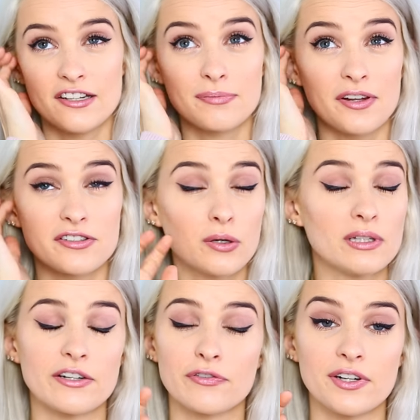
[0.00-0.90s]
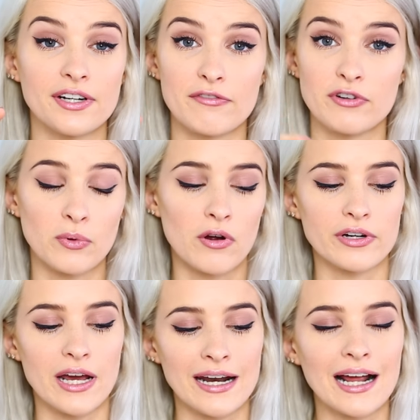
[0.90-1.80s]
It smells totally different on
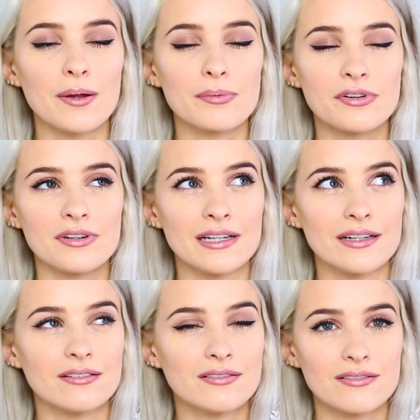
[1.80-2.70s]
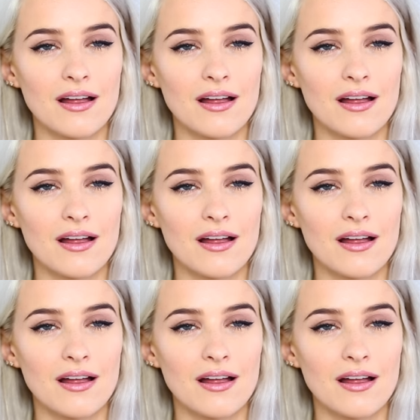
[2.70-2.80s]
everyone, and I absolutely